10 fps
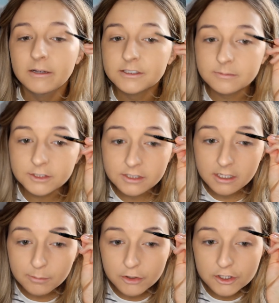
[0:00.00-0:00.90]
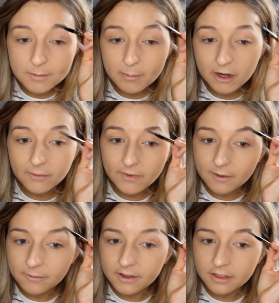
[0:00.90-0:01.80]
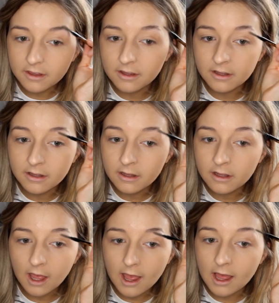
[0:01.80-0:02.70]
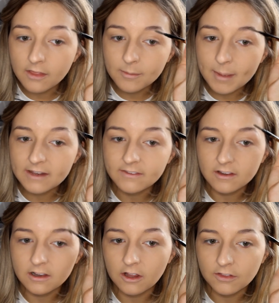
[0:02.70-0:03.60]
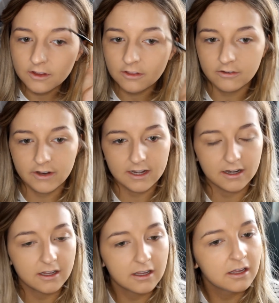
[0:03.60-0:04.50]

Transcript: which I'm just going to brush my brows out with, and the pencil on the other end.